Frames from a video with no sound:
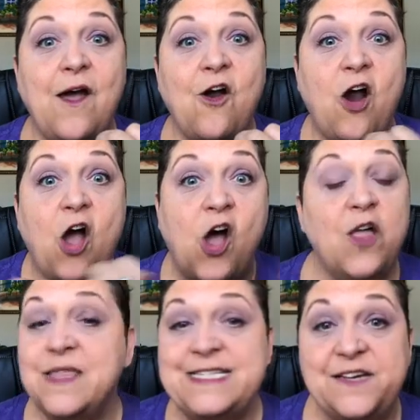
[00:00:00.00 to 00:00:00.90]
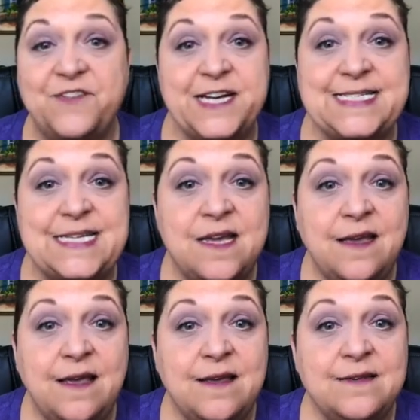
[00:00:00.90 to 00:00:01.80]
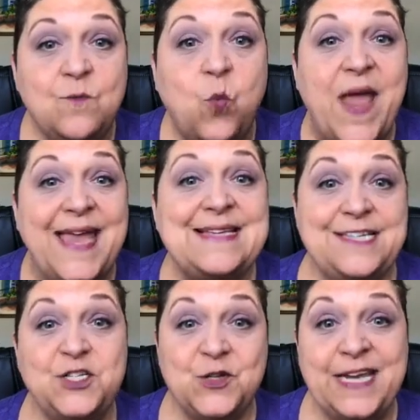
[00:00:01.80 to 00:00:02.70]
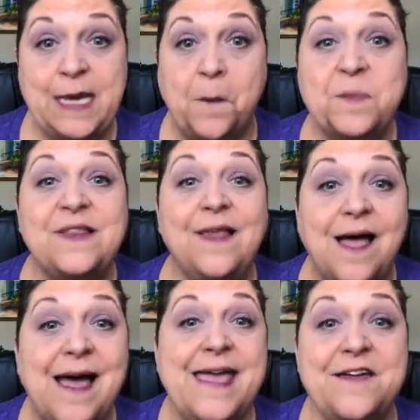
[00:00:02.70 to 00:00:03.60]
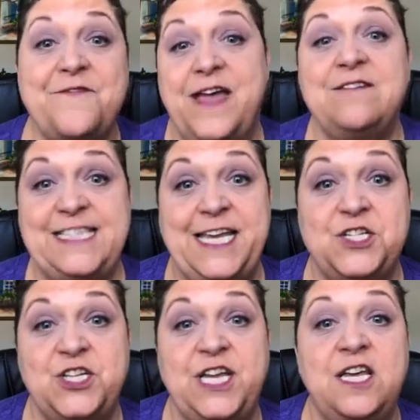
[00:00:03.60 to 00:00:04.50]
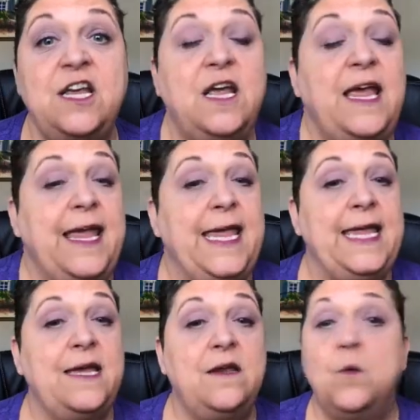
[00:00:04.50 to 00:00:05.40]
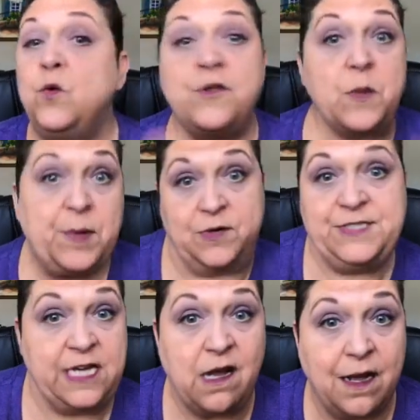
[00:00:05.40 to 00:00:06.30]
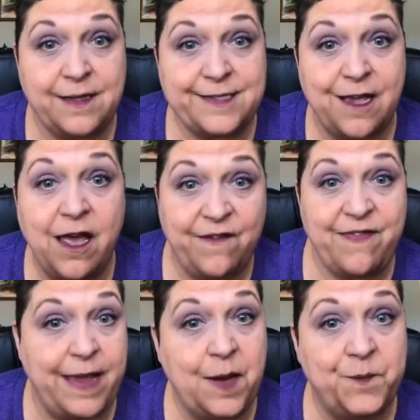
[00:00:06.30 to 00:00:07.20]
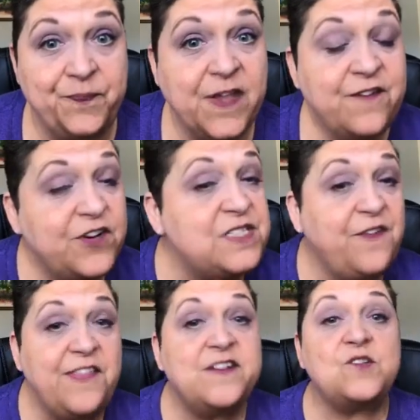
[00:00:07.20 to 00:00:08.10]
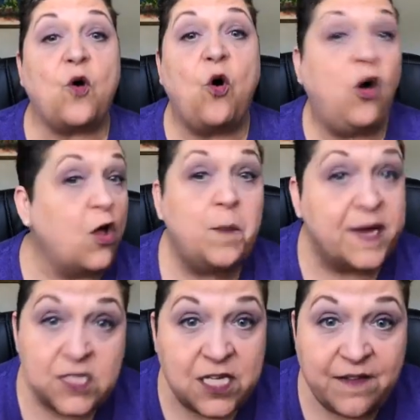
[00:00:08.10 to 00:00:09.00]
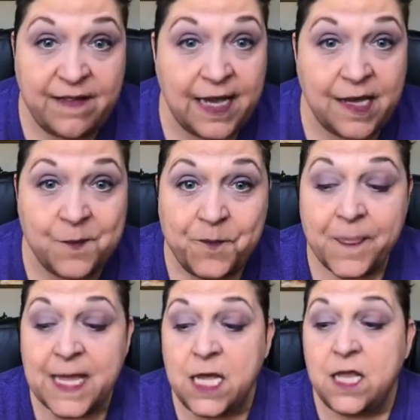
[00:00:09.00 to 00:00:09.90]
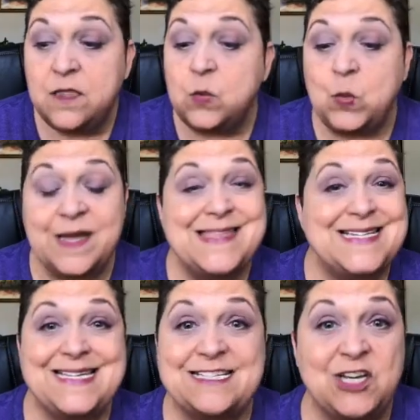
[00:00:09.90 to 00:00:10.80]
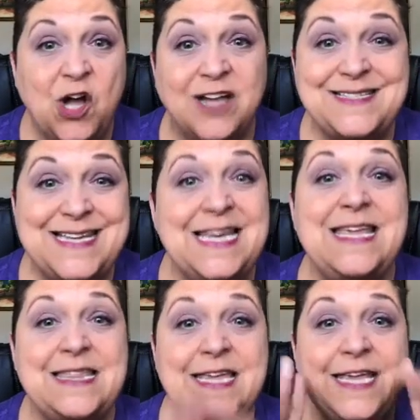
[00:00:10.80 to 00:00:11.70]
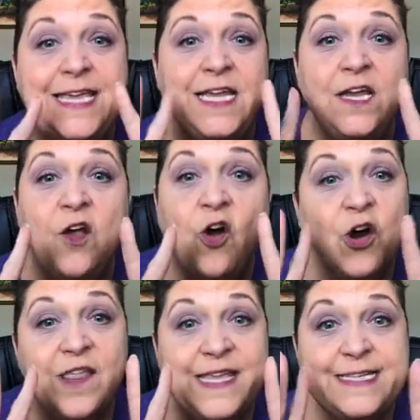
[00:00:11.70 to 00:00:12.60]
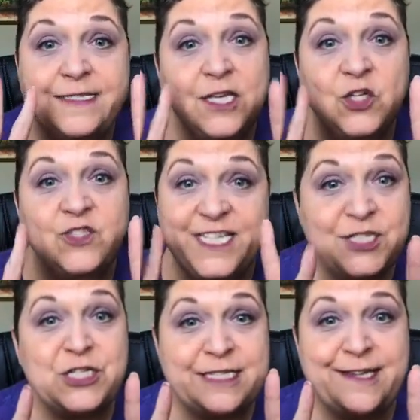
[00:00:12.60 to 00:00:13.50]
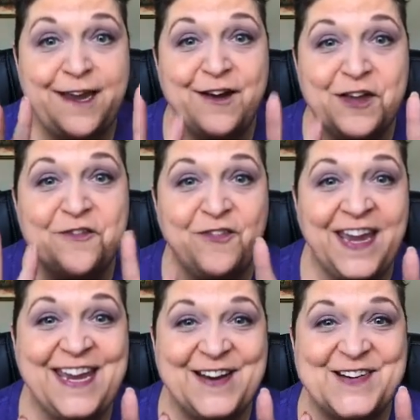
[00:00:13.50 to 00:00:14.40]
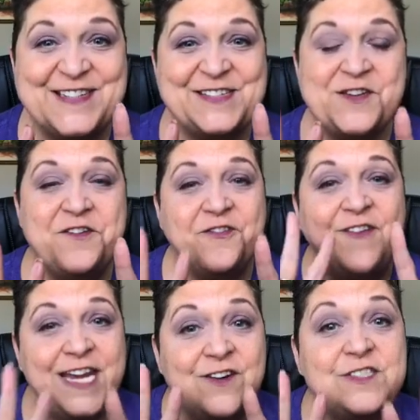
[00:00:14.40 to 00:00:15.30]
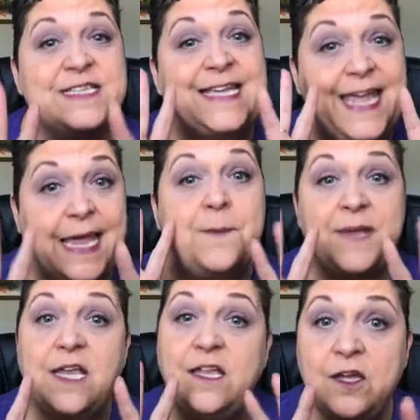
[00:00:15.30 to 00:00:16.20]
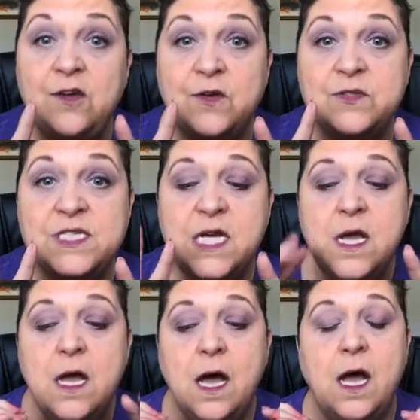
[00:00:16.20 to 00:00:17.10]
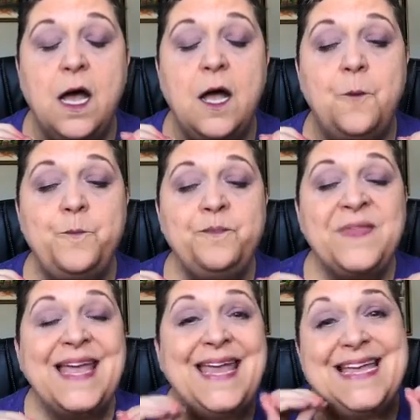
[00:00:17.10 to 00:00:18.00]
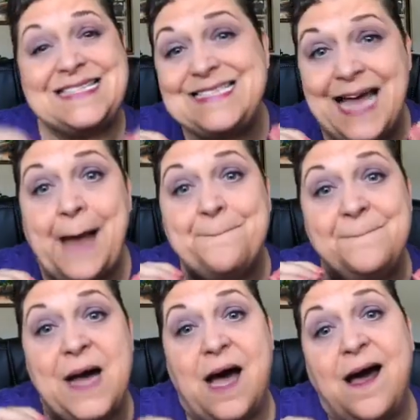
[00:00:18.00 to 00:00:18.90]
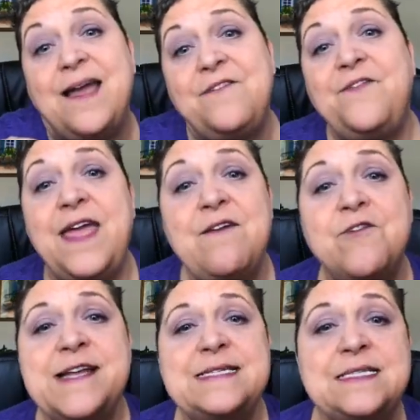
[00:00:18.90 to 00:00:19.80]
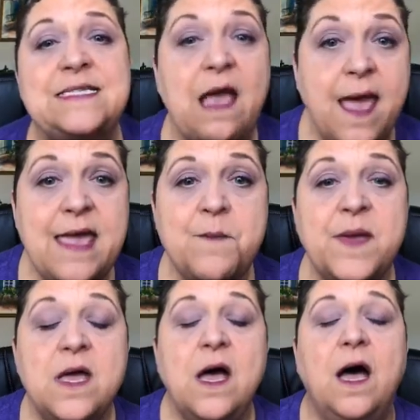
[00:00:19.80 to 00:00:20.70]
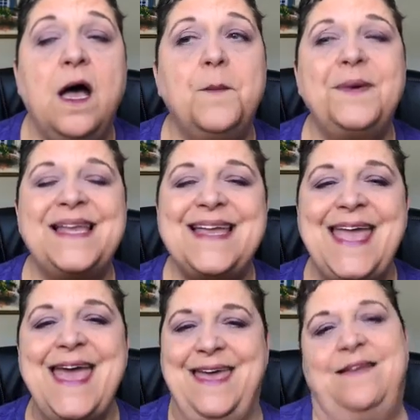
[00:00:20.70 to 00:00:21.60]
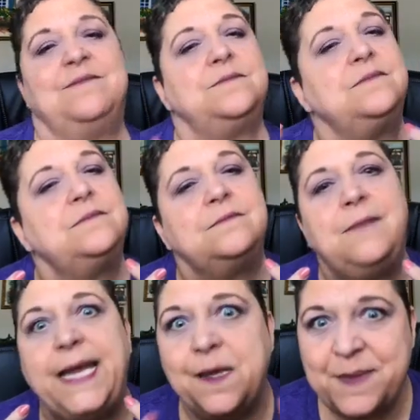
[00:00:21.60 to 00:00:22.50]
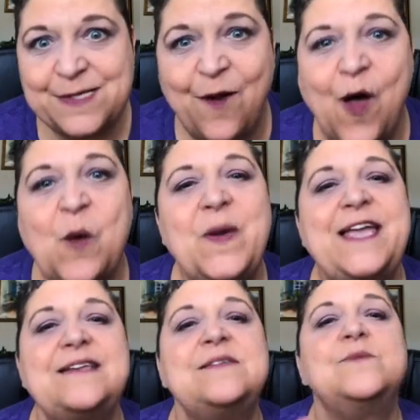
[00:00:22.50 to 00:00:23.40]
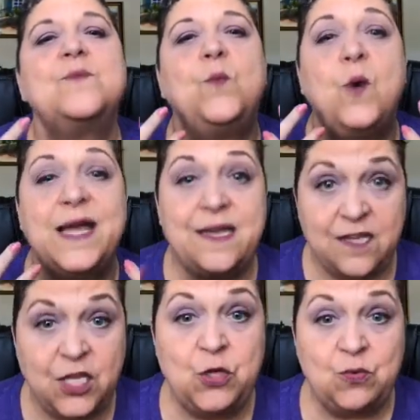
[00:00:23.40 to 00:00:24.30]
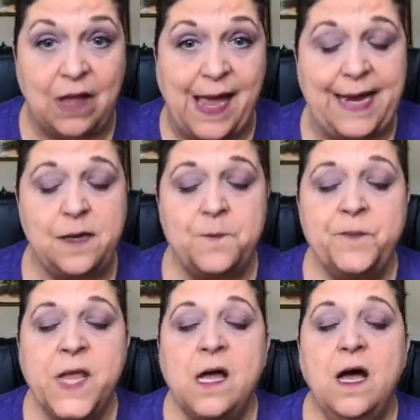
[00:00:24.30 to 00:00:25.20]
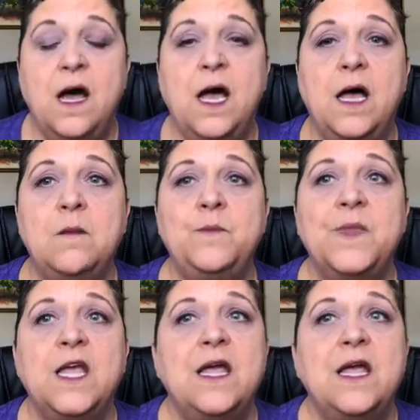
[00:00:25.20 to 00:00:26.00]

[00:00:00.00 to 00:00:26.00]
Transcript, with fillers: are all the different ways that you can apply foundation and what are the pros and cons of them. First of all, there's a whole bunch of them. The one that doesn't cost anything are these little digits here, your fingers. So your fingers can be used. Um, it's not my favorite type, um, but again, makeup is always what you like. Um,